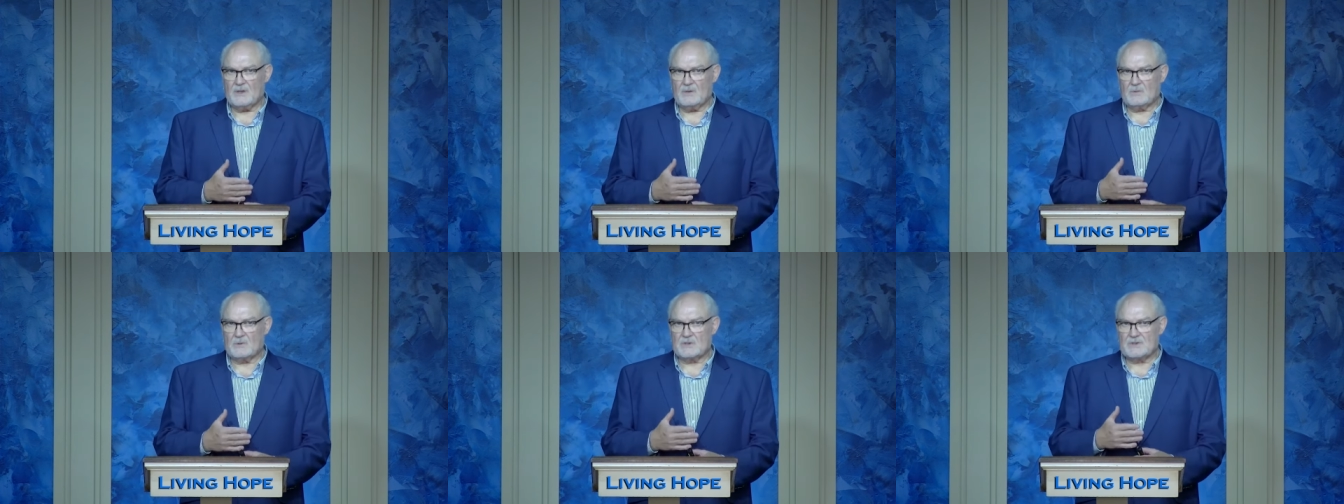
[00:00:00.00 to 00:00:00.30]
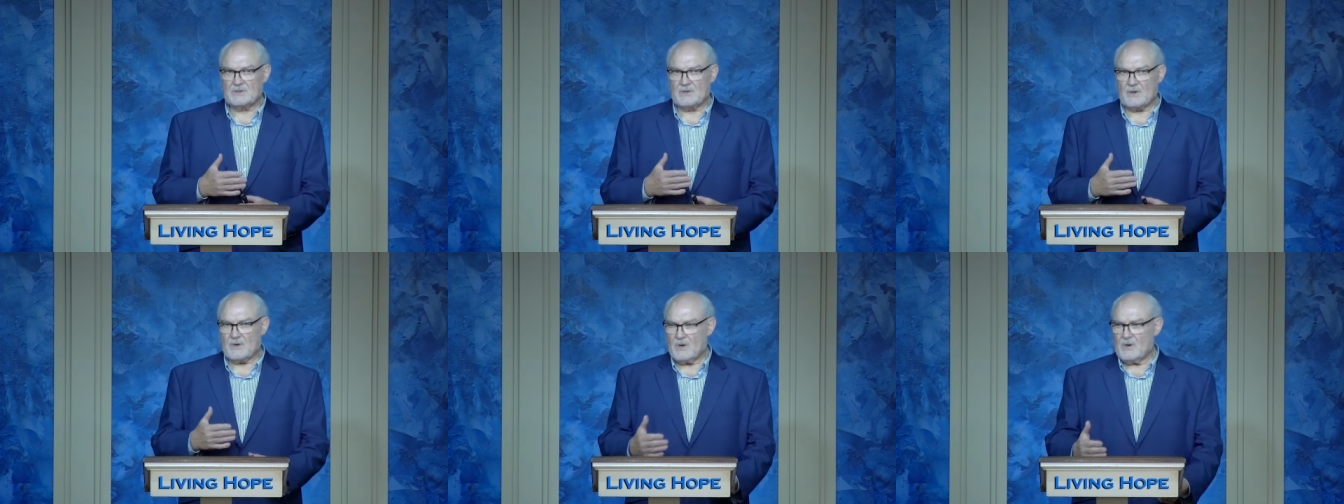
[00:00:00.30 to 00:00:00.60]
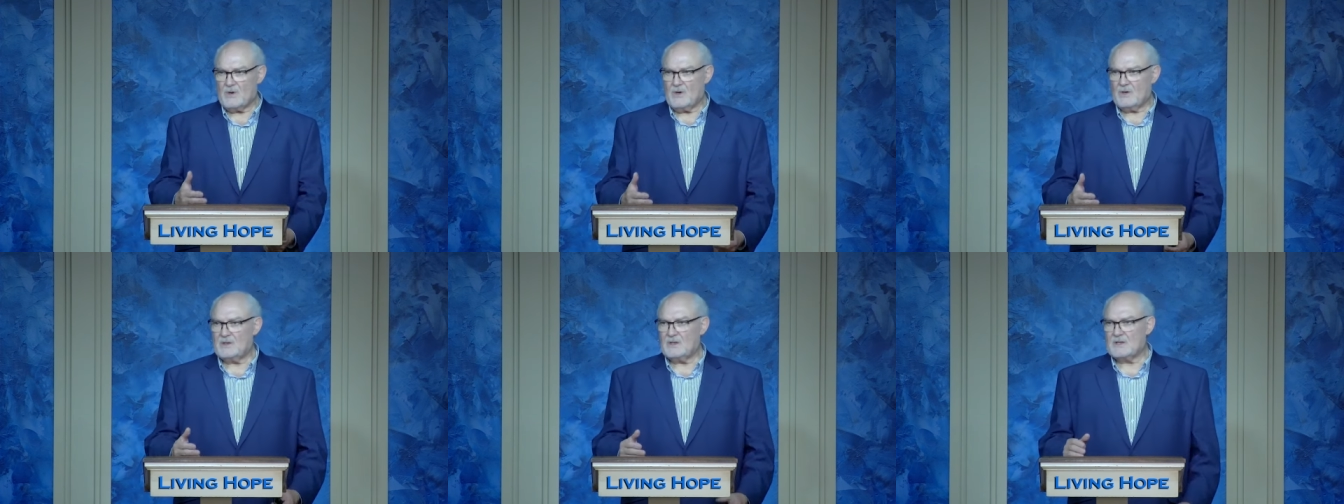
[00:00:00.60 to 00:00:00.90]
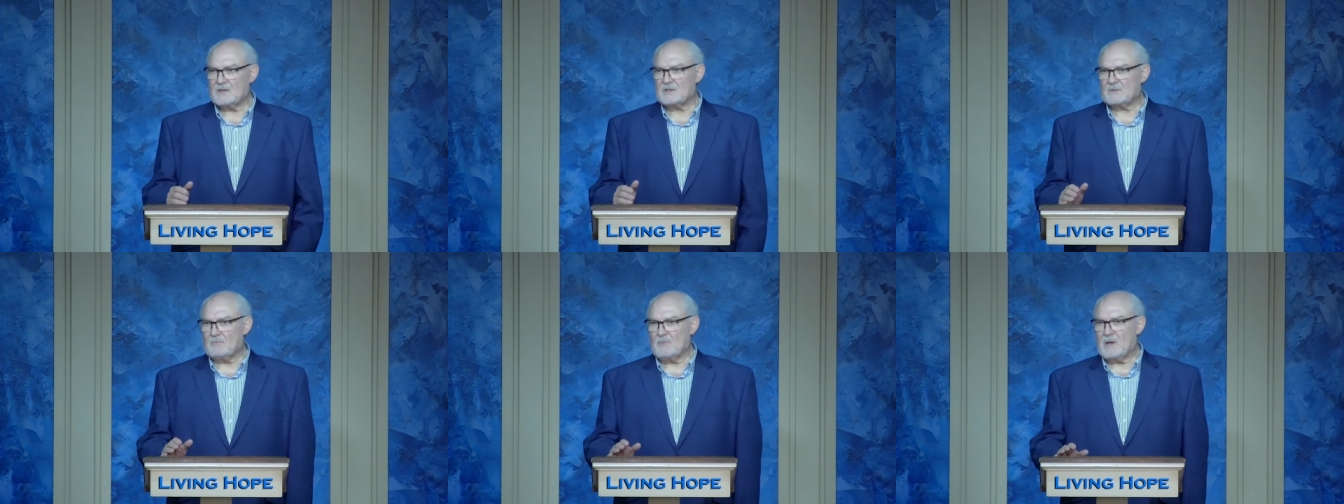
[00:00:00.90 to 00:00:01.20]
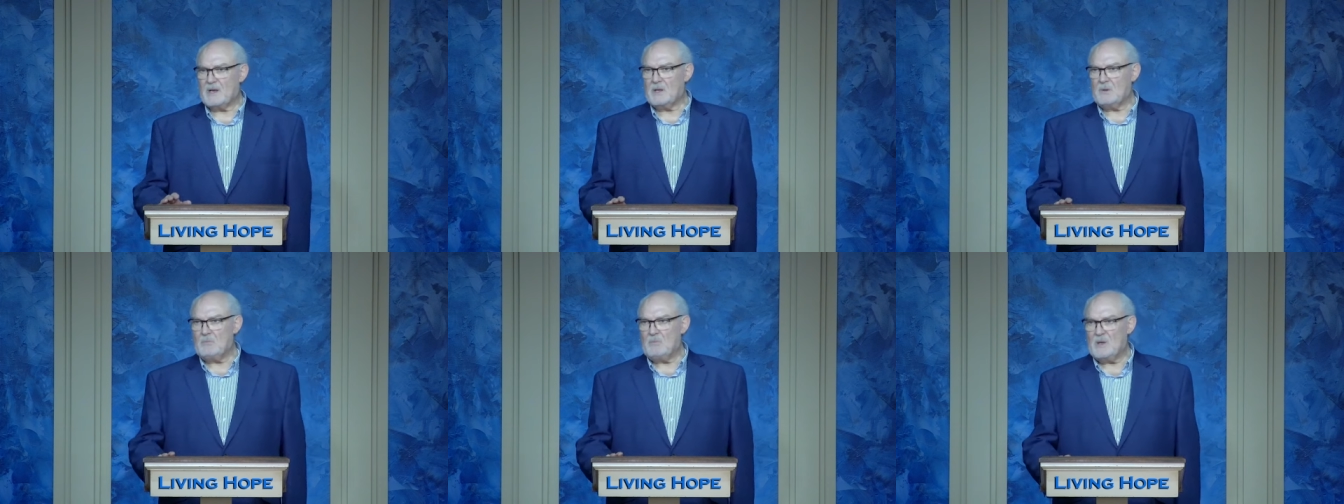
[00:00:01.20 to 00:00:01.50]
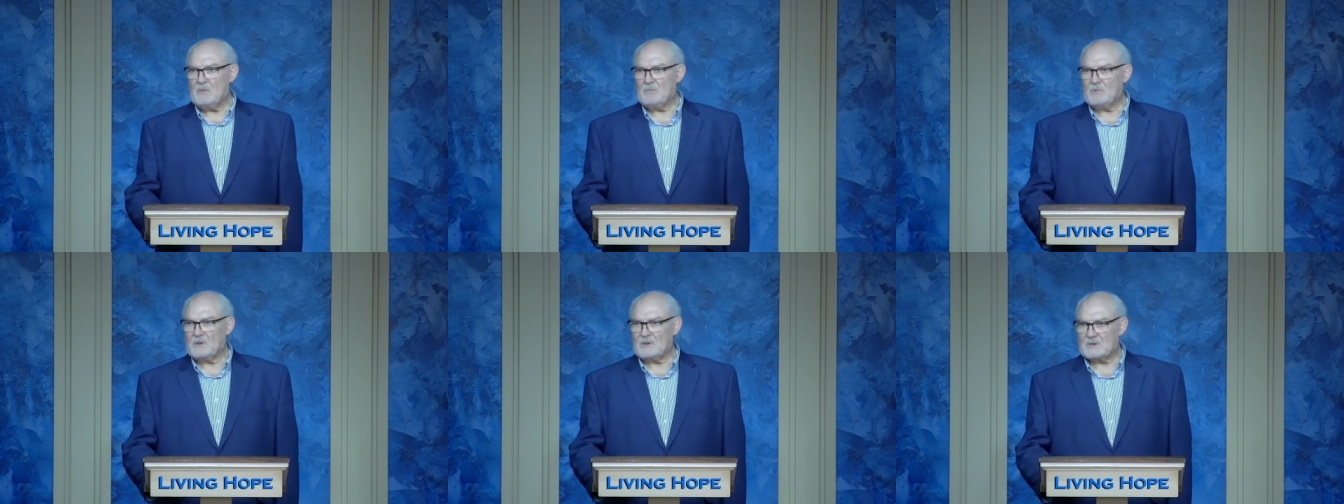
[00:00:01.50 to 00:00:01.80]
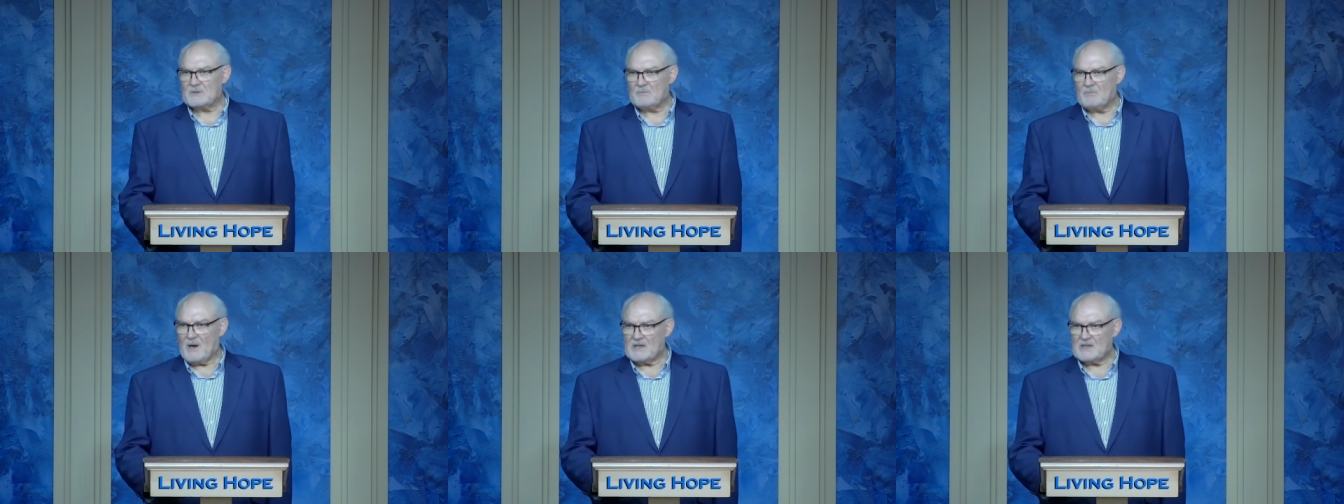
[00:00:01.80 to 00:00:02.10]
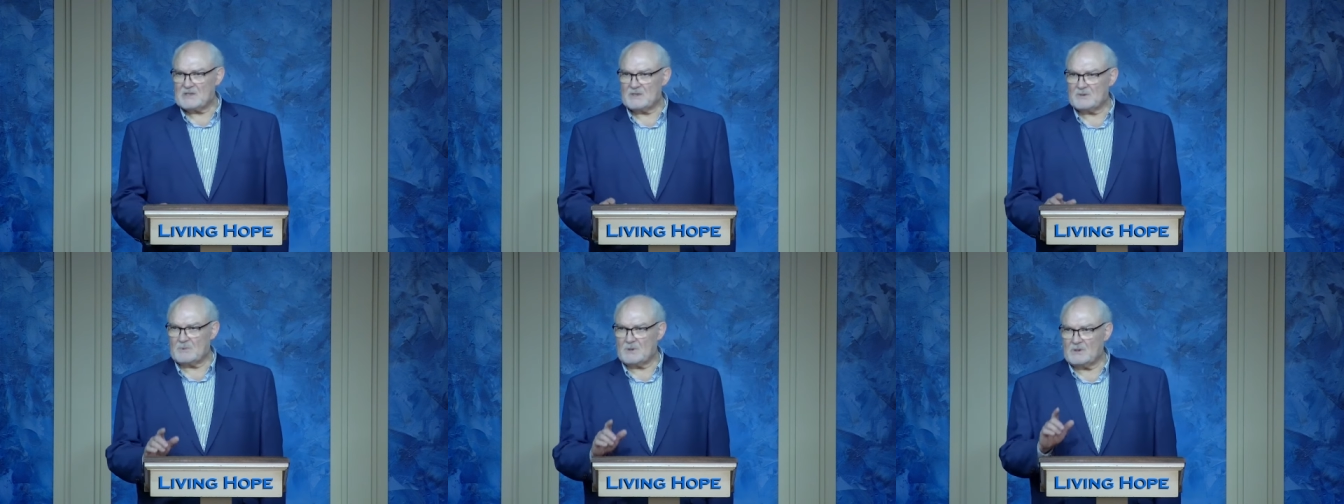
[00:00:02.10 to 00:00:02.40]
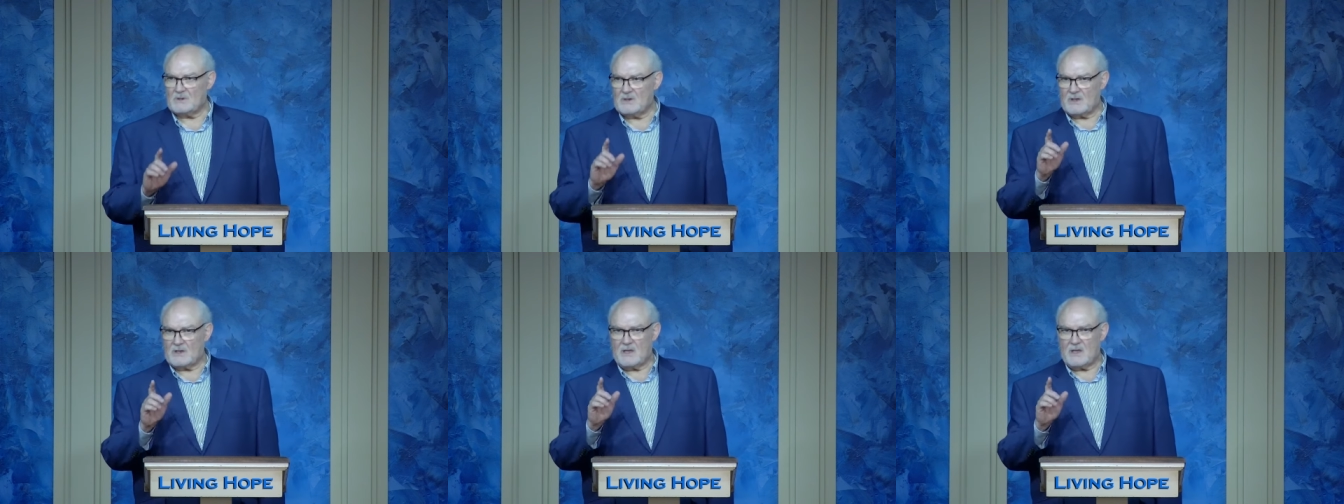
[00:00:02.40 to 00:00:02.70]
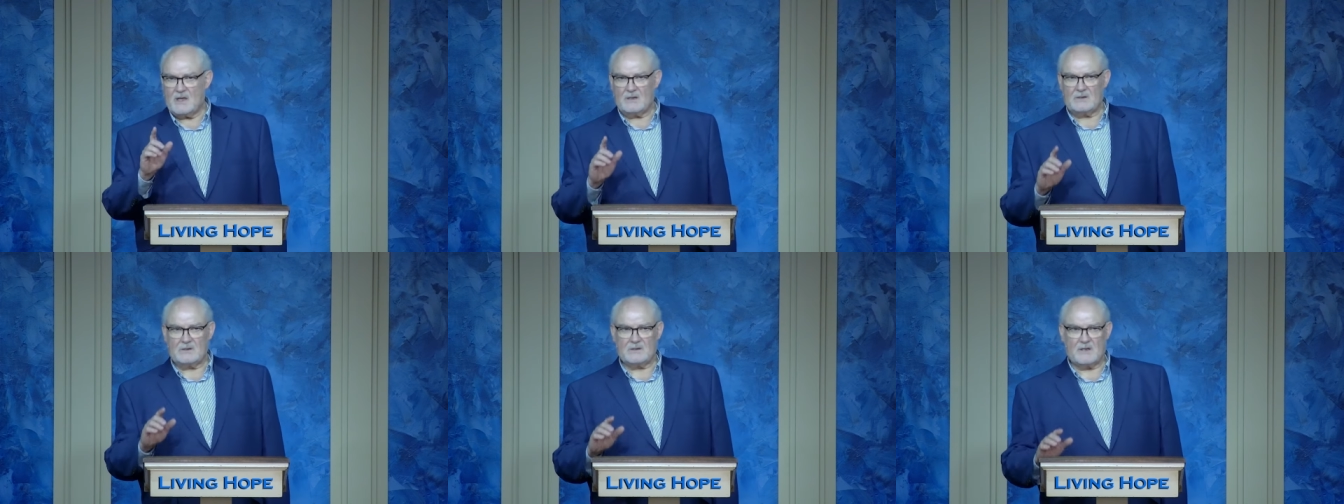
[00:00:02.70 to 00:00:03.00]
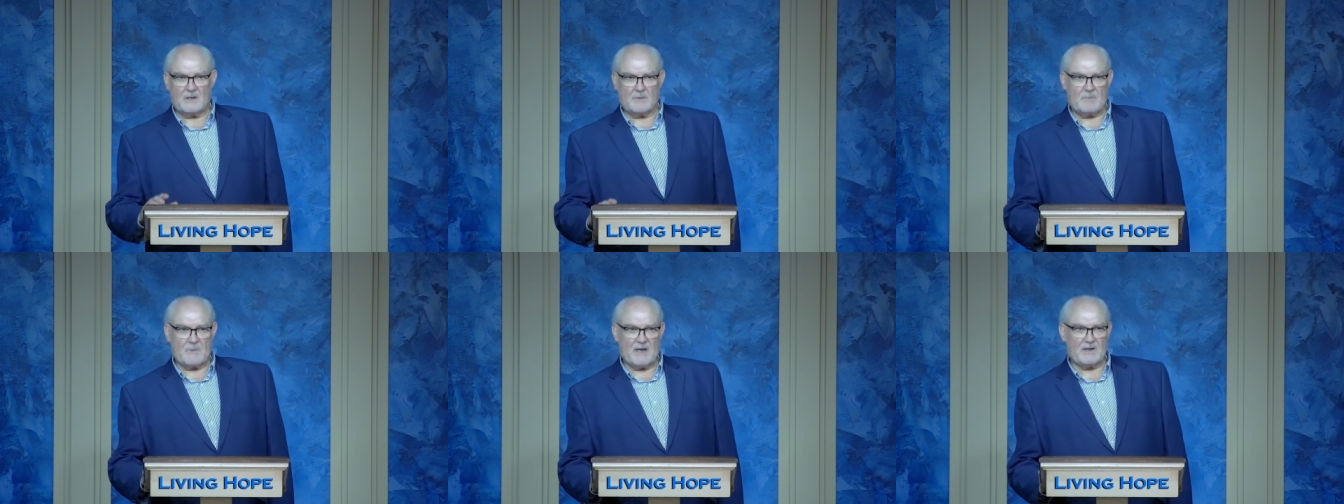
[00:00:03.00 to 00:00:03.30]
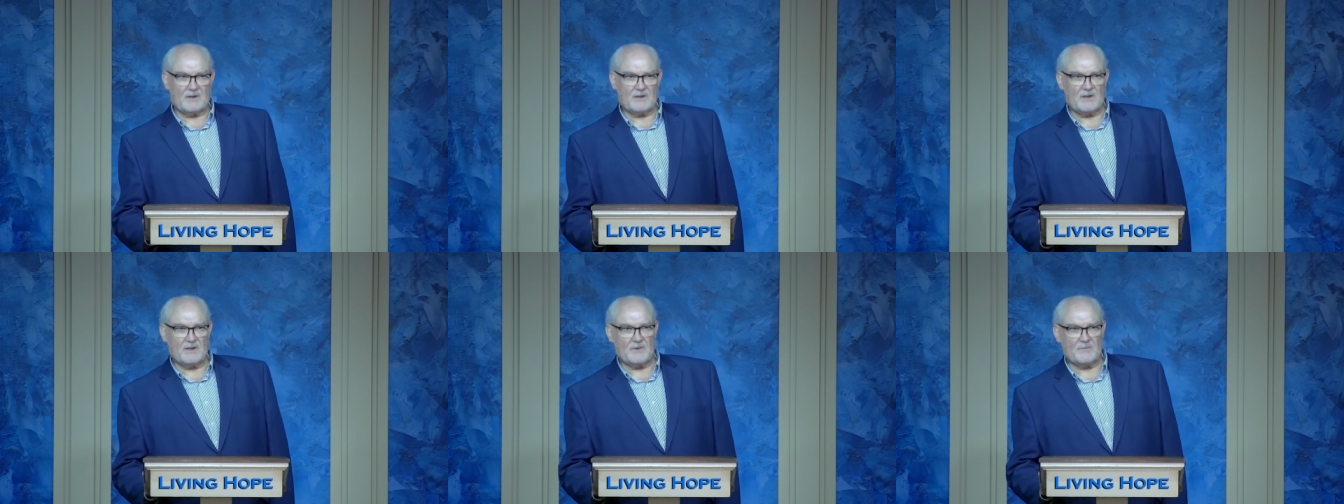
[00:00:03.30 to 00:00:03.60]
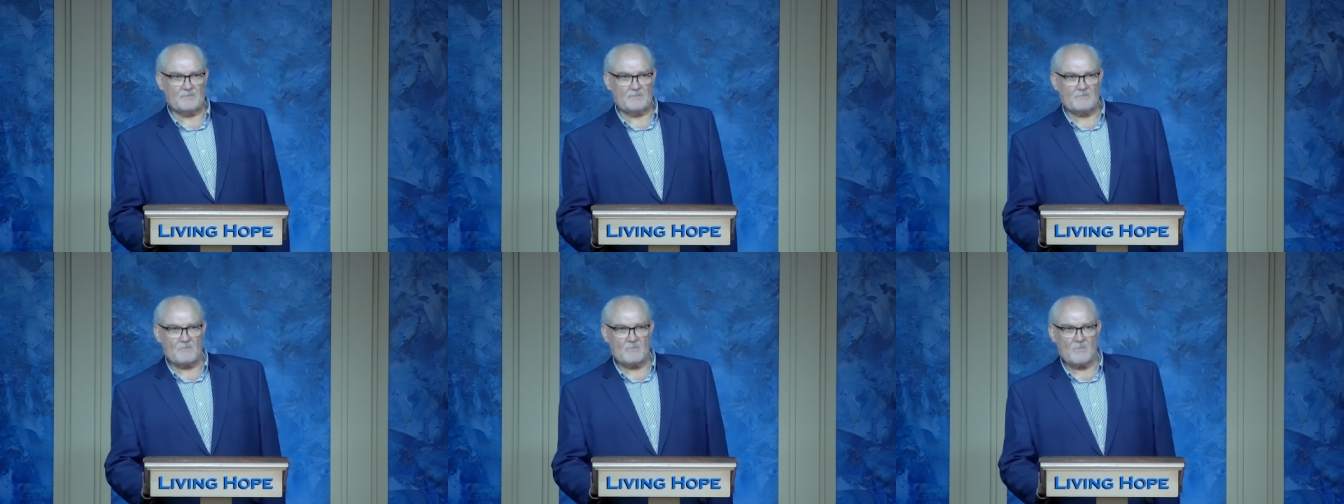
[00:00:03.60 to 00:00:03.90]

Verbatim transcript: was to hurt as many people as possible and kill an American.